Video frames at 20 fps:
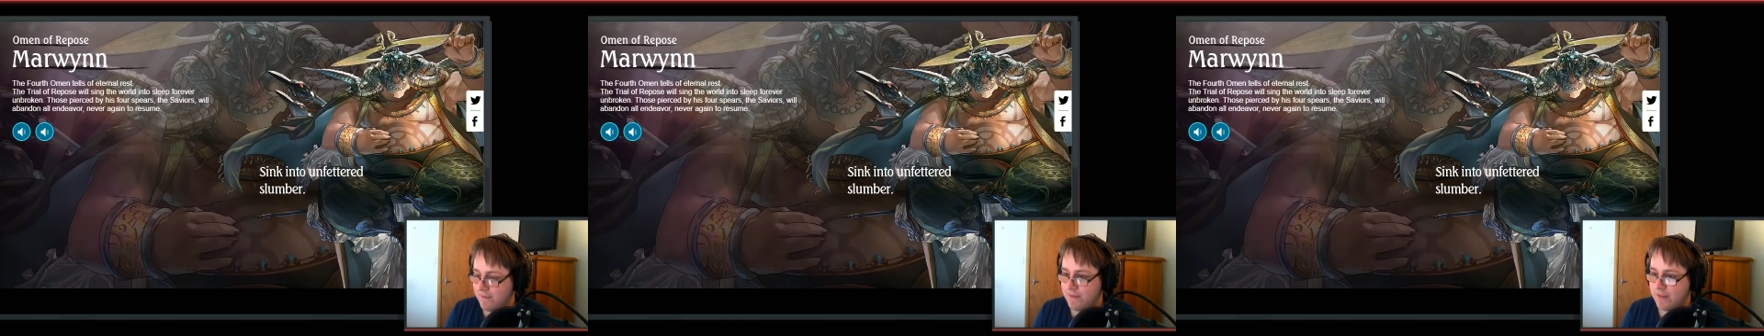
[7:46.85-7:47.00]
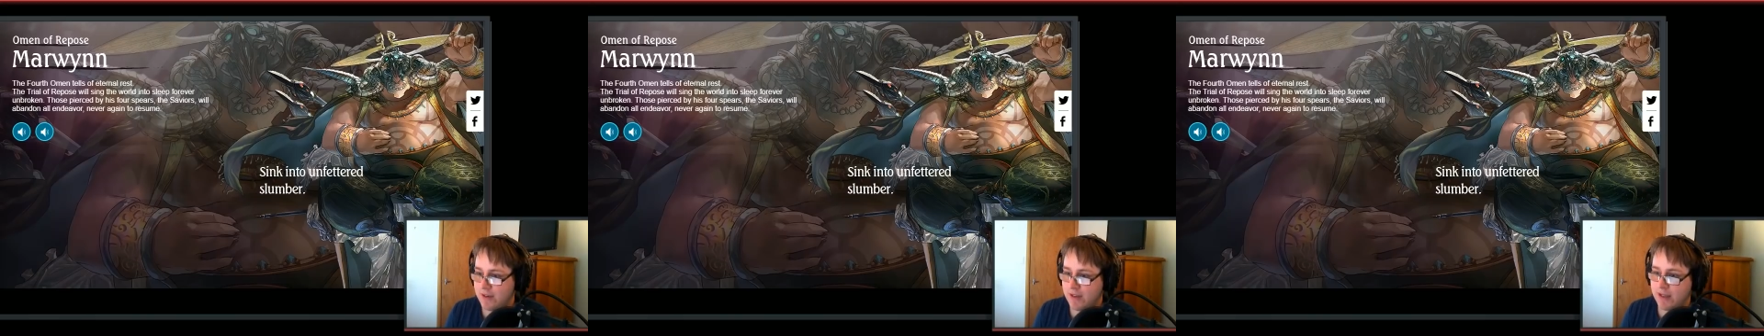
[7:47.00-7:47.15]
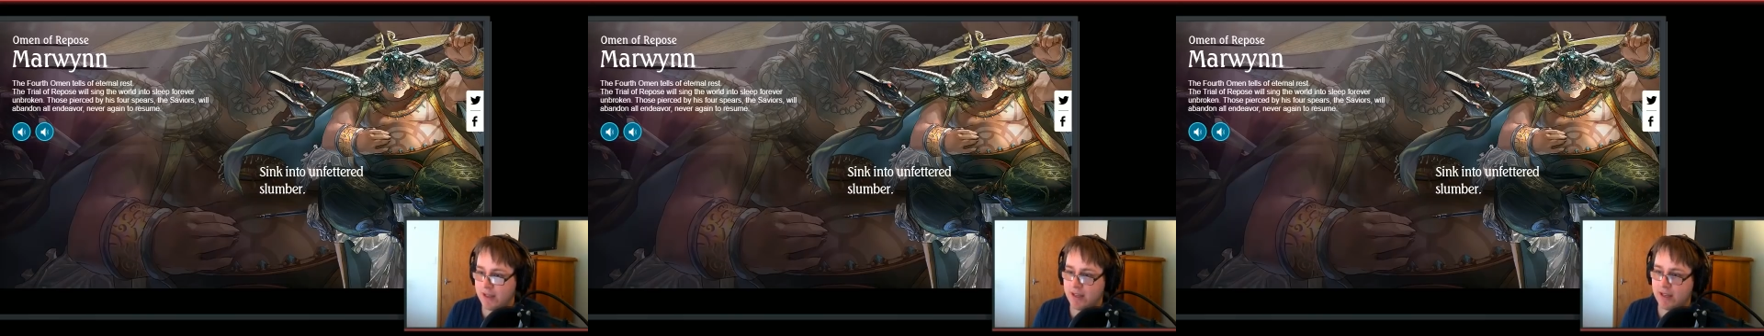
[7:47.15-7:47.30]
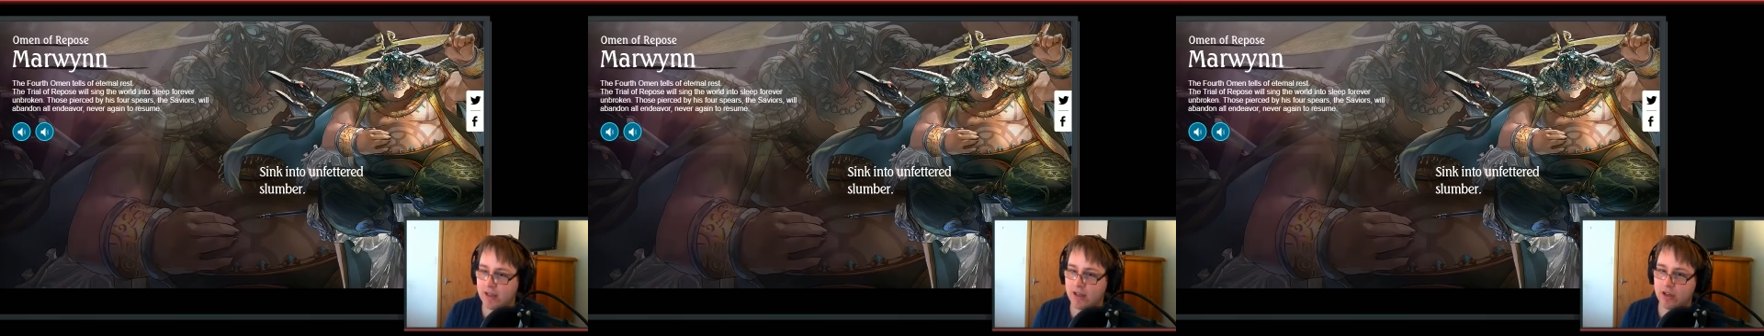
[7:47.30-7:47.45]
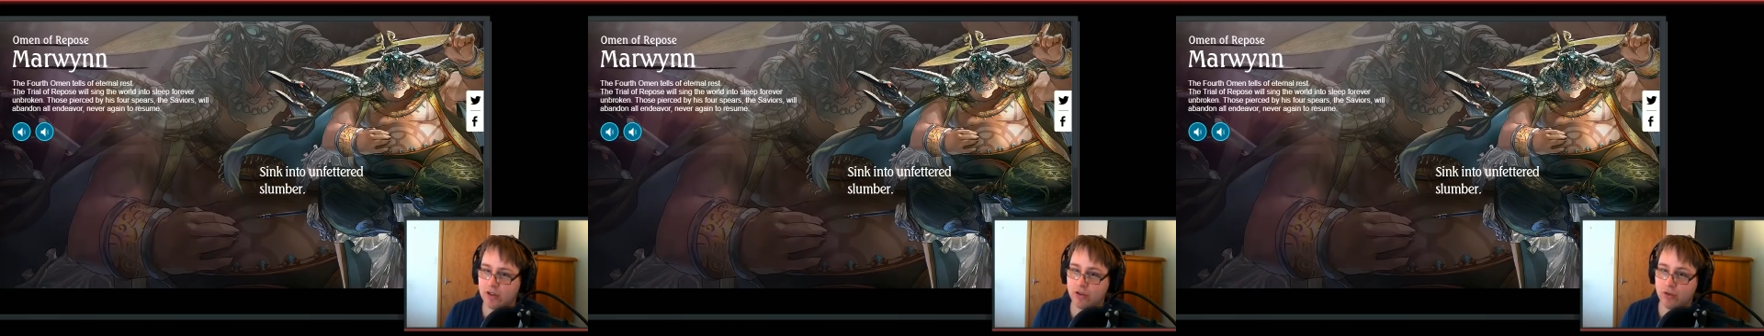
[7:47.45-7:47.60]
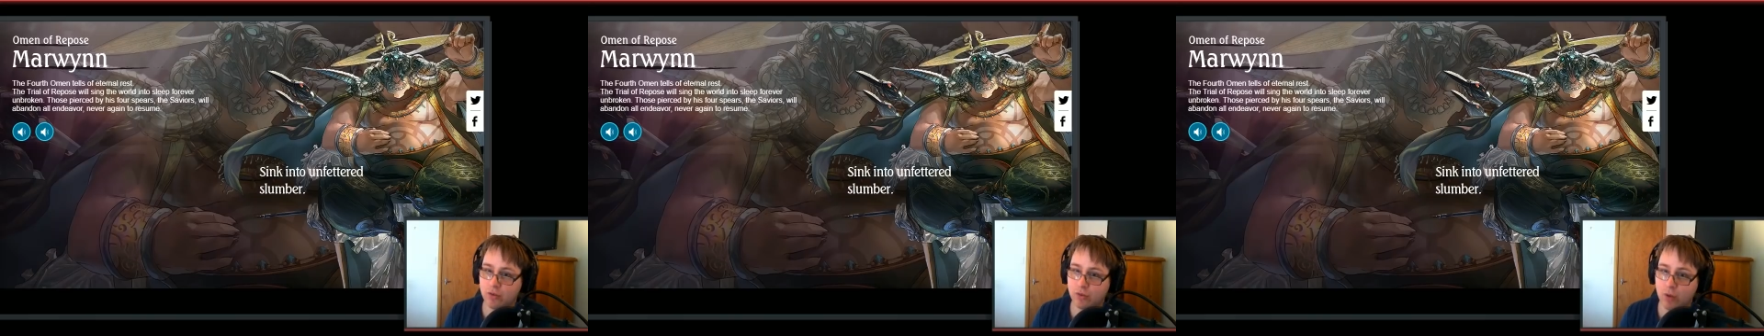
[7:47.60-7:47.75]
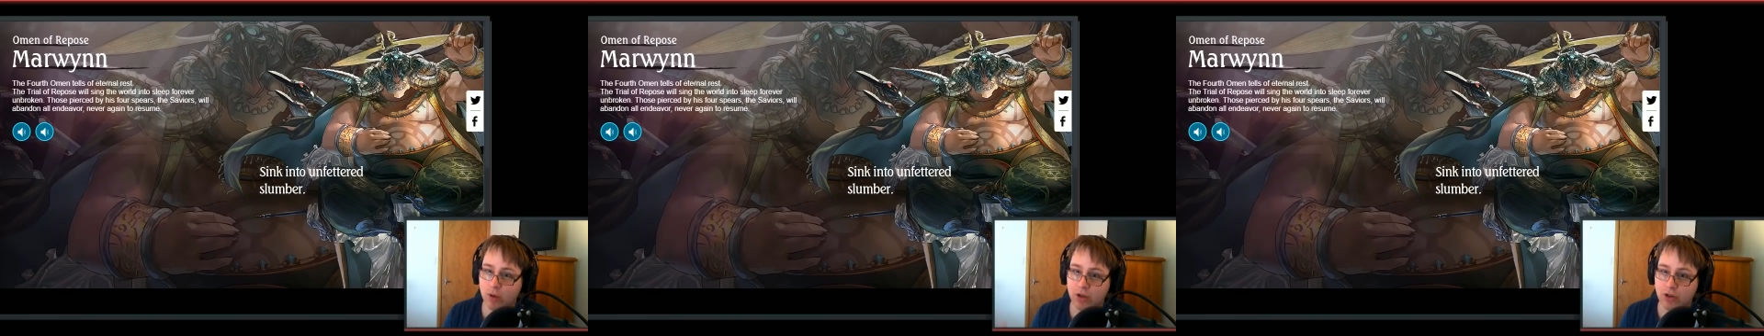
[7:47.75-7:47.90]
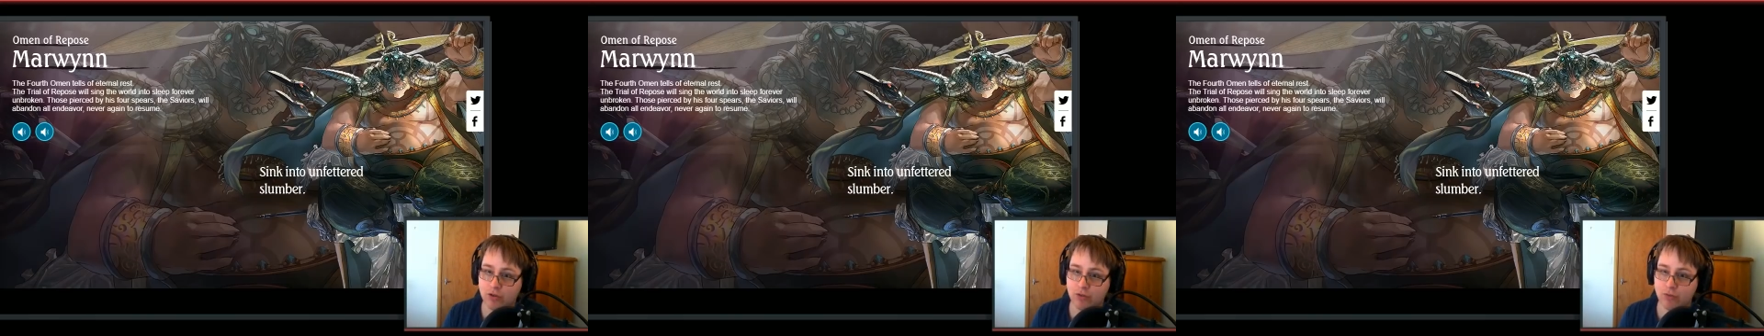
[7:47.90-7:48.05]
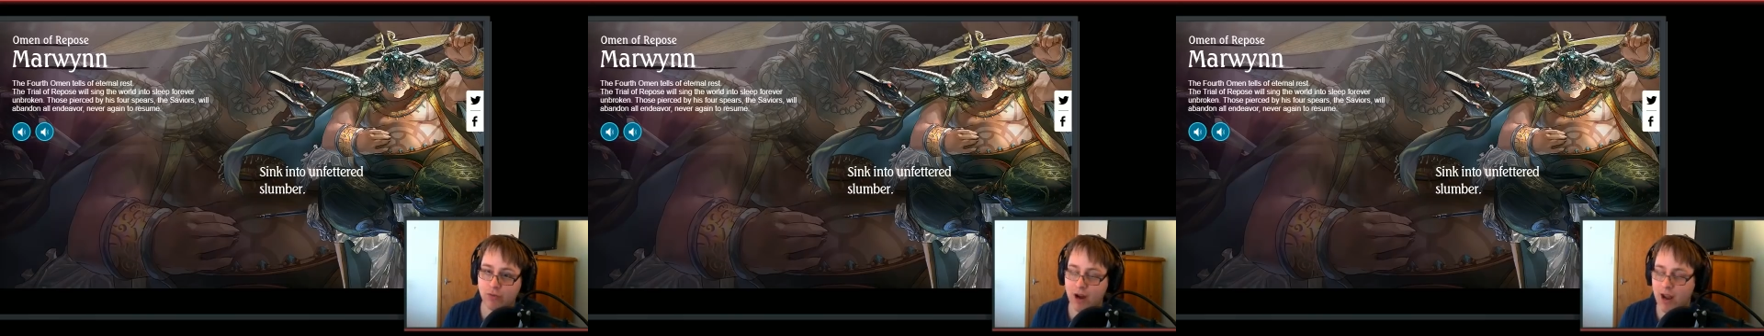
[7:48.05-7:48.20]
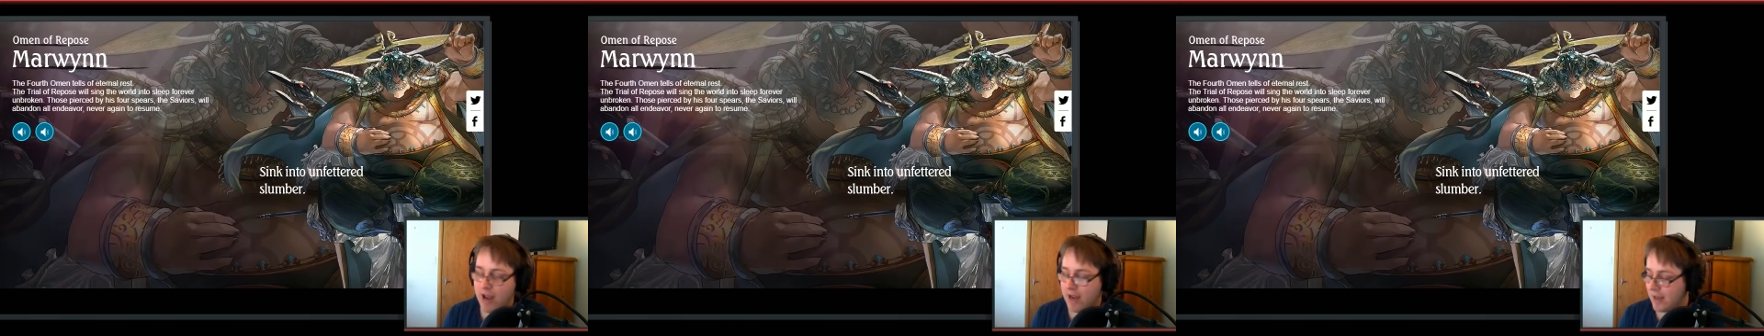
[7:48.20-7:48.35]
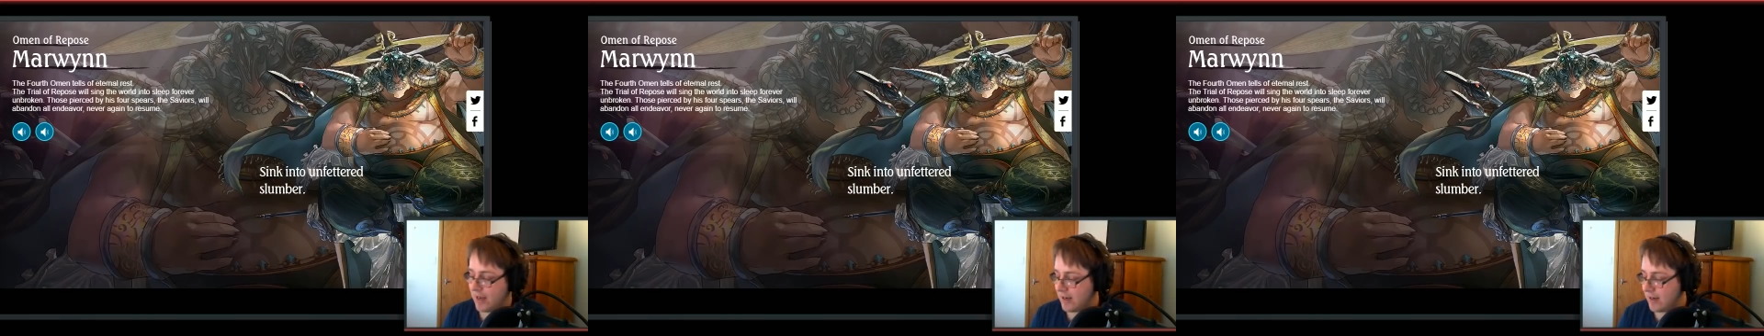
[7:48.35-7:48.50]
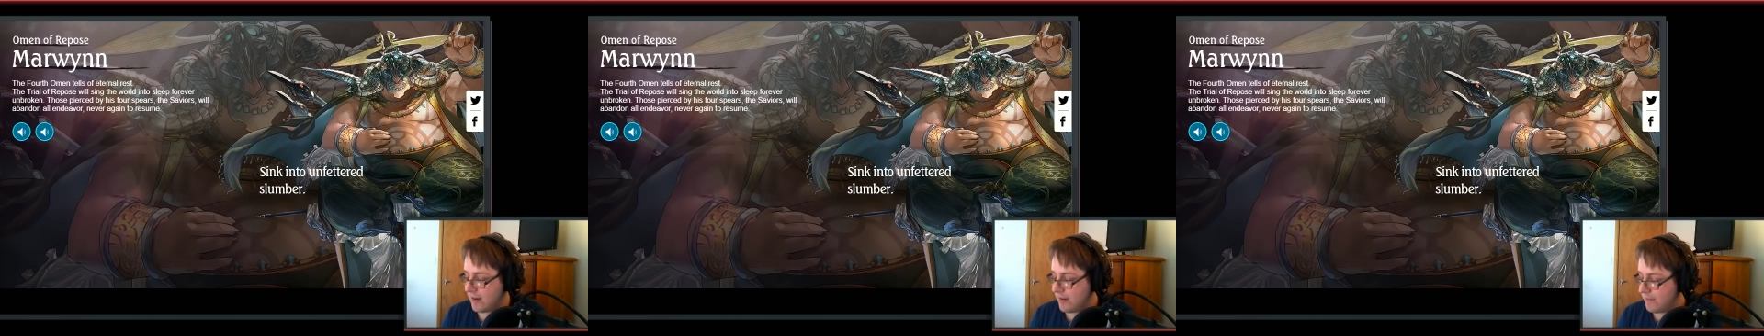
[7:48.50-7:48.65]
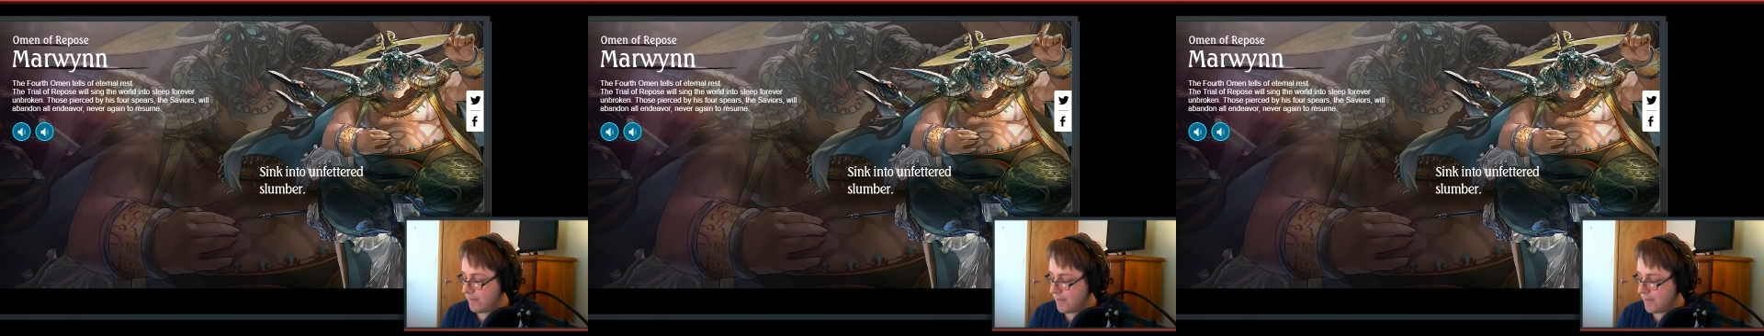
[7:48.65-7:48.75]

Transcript: fitting into a dragon,